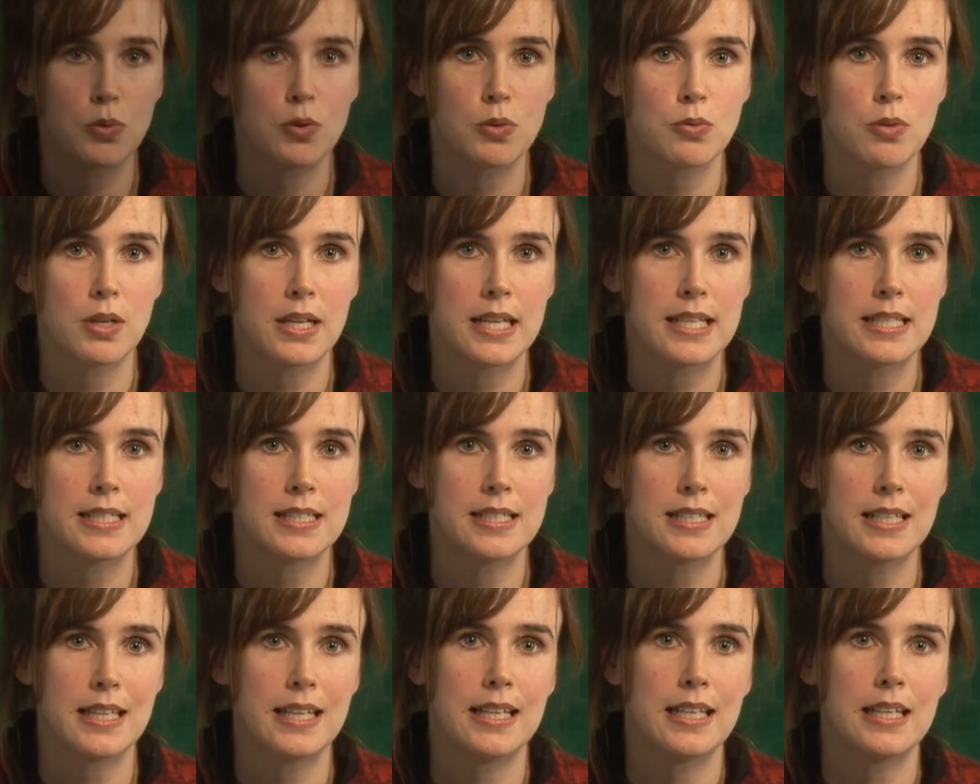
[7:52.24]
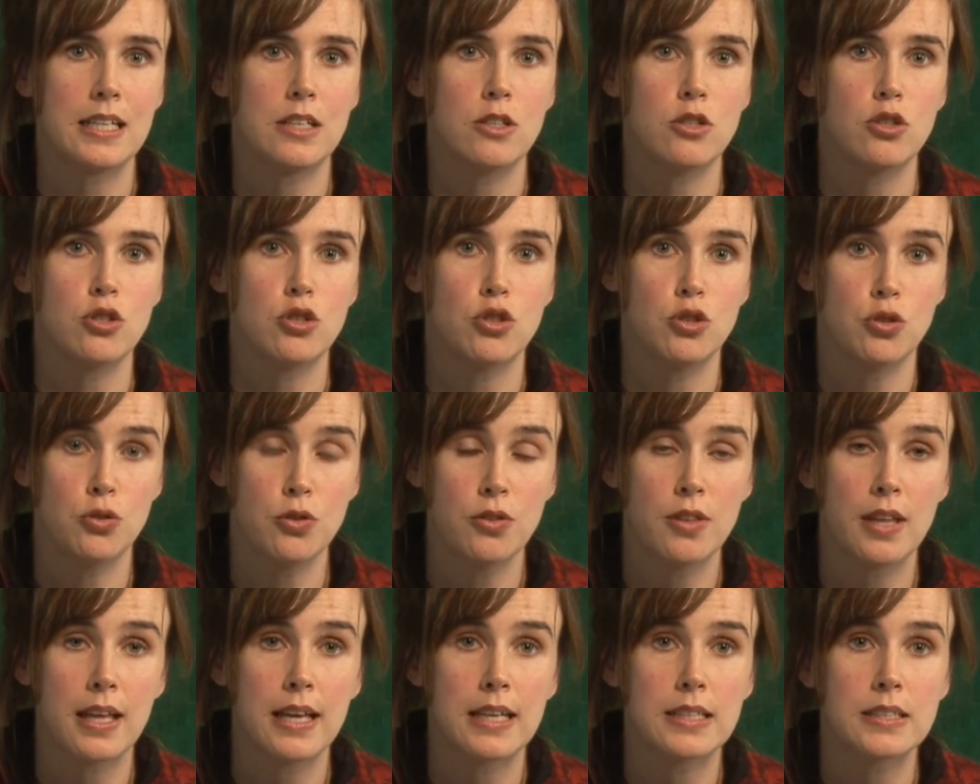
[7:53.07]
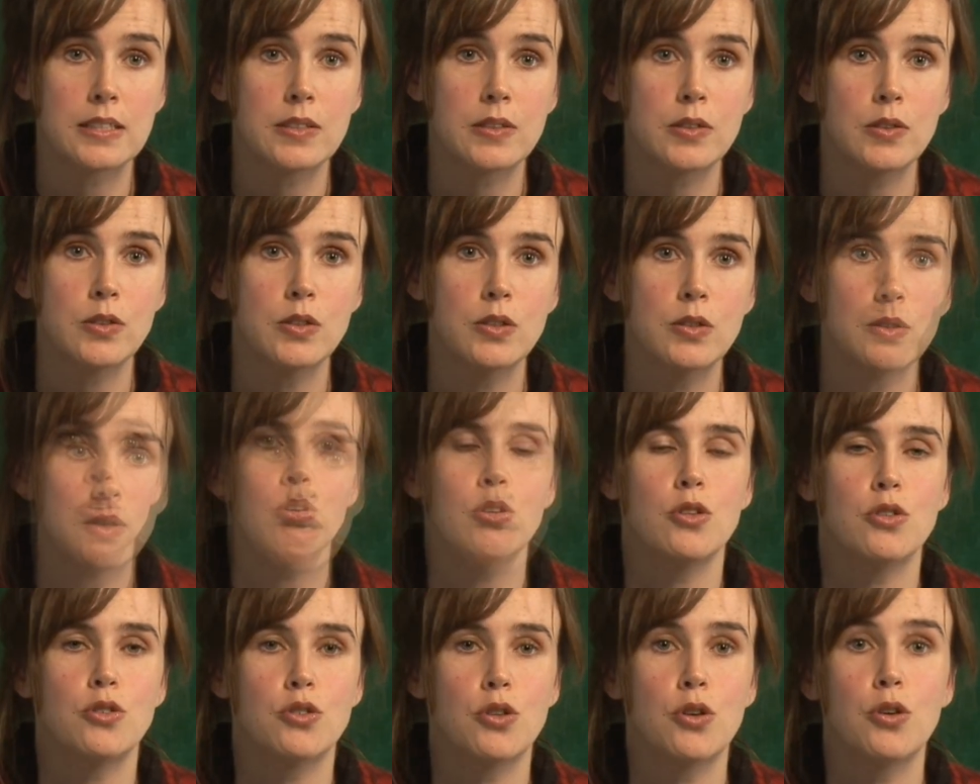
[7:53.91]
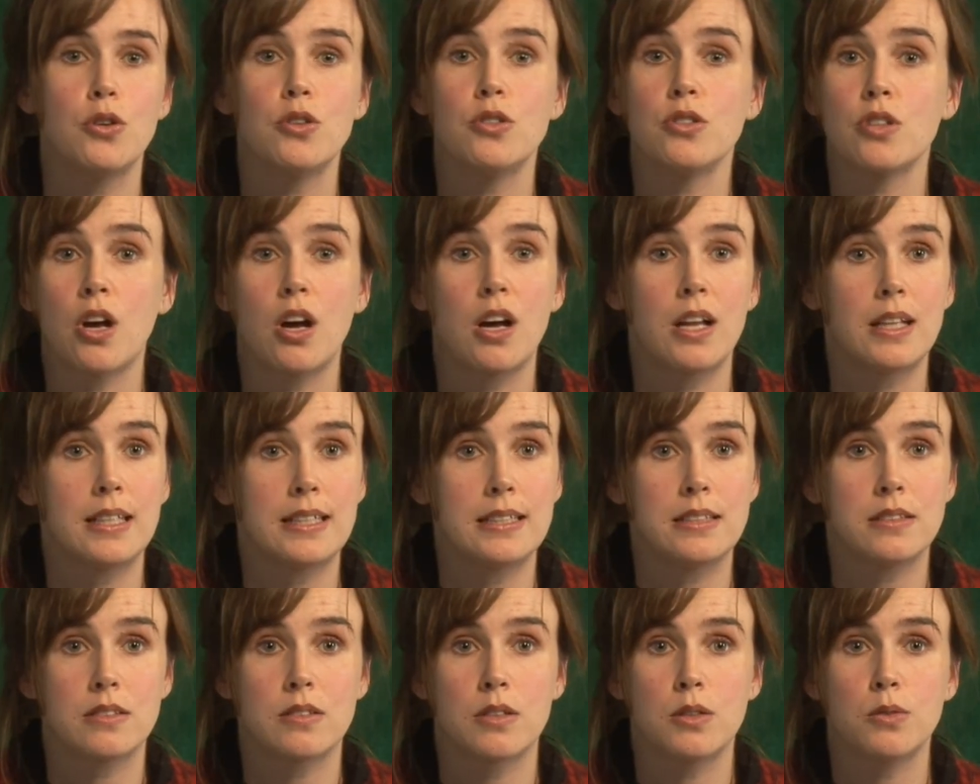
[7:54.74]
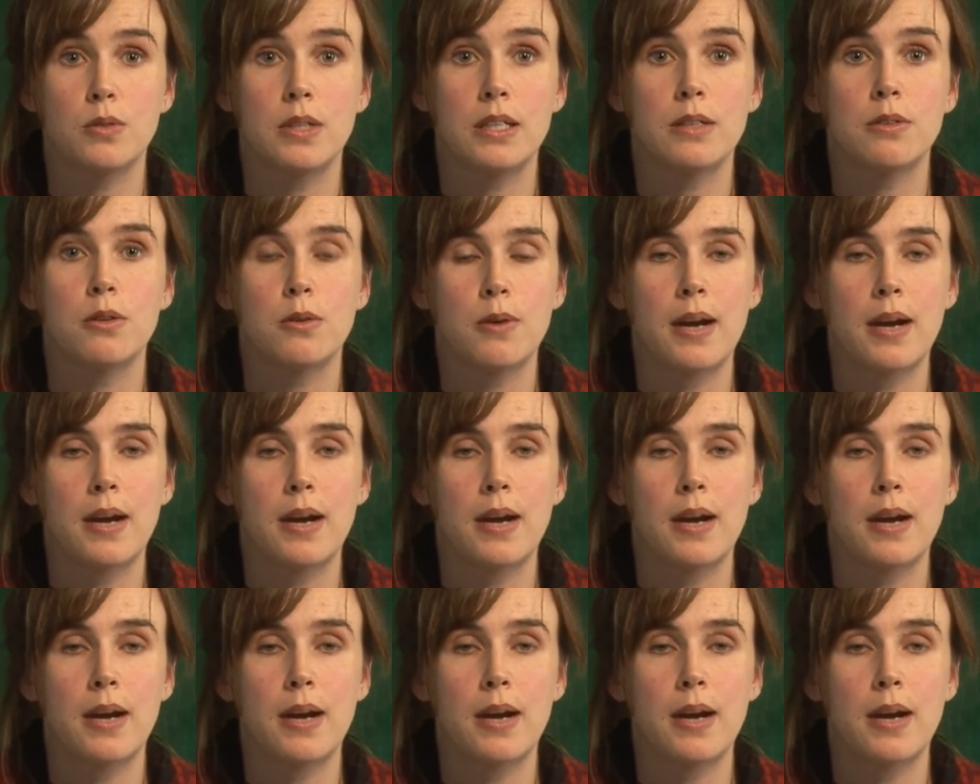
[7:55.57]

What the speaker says: was released in 2000, turned Kylie's career